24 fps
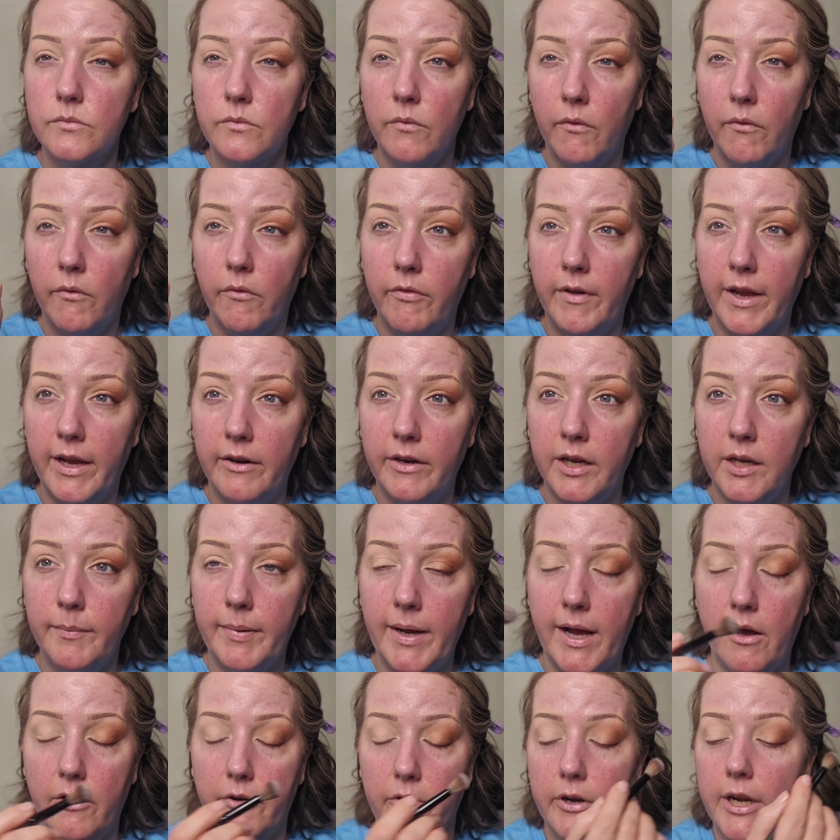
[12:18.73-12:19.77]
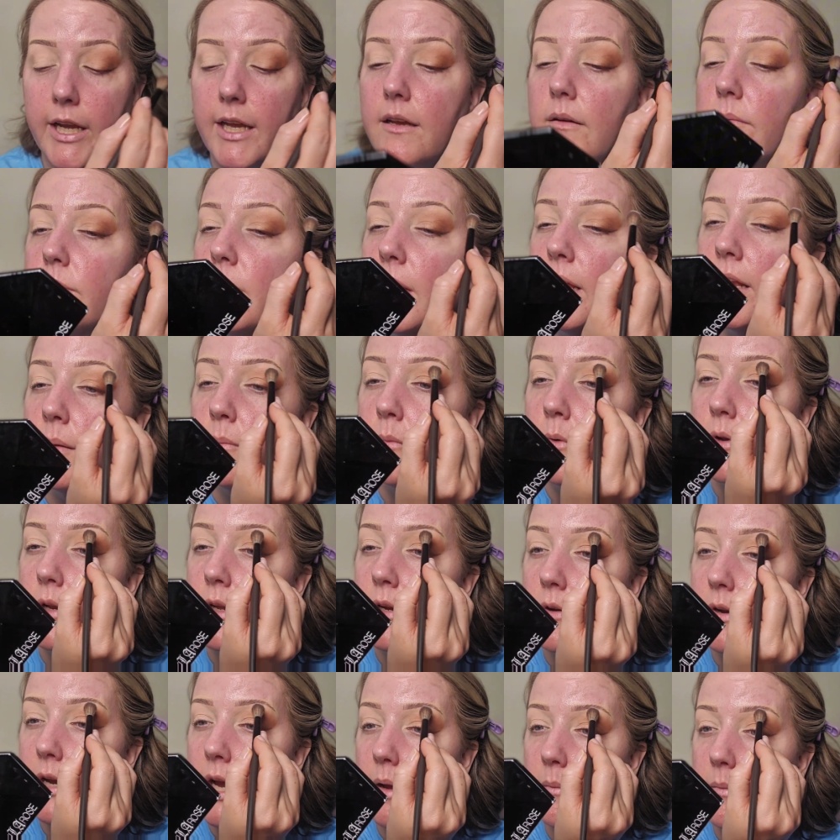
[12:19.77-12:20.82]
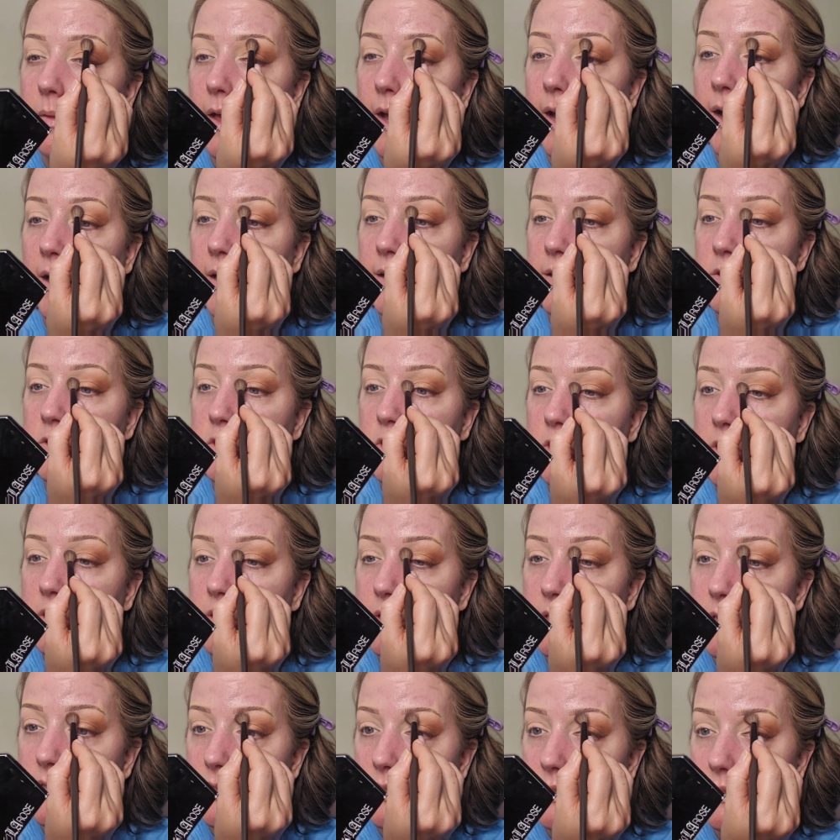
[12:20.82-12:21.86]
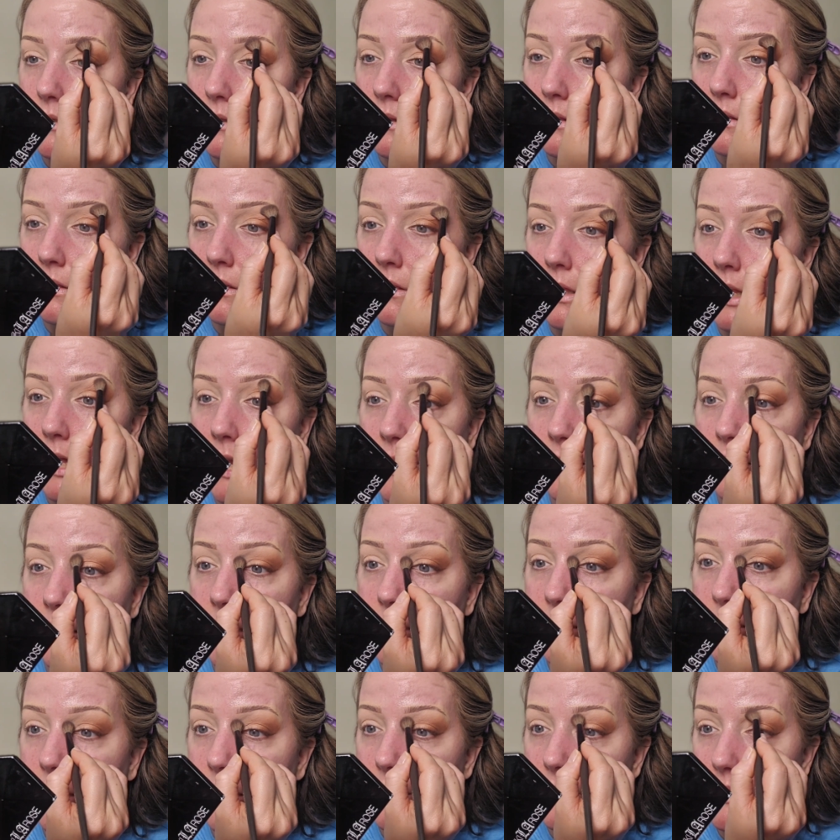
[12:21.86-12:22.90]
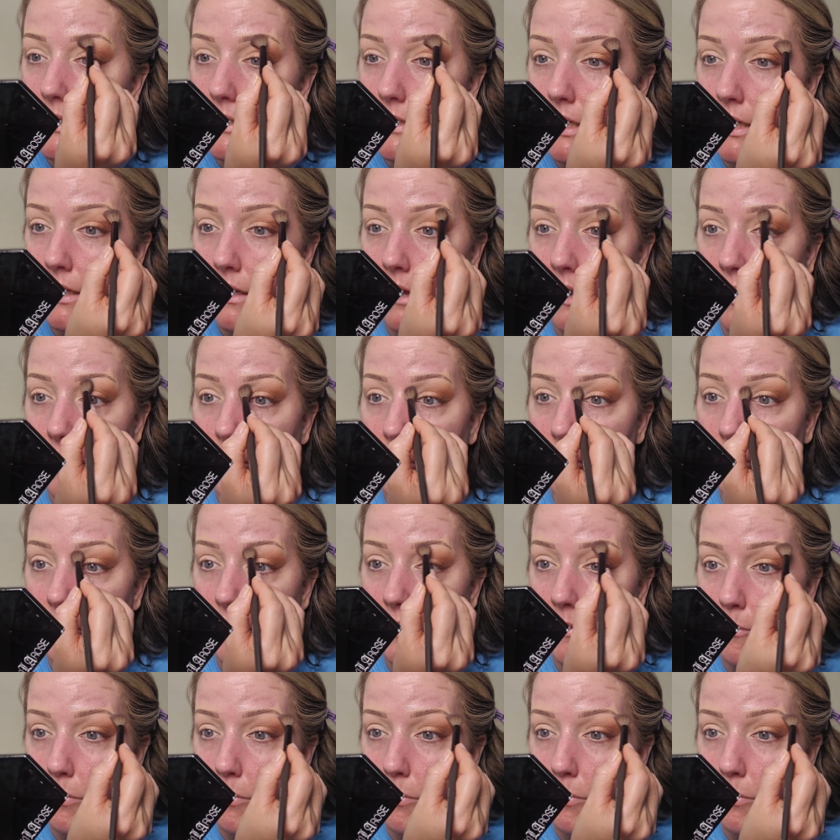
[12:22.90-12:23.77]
Very powdery. And I'm going to grab that and just lightly dust it under the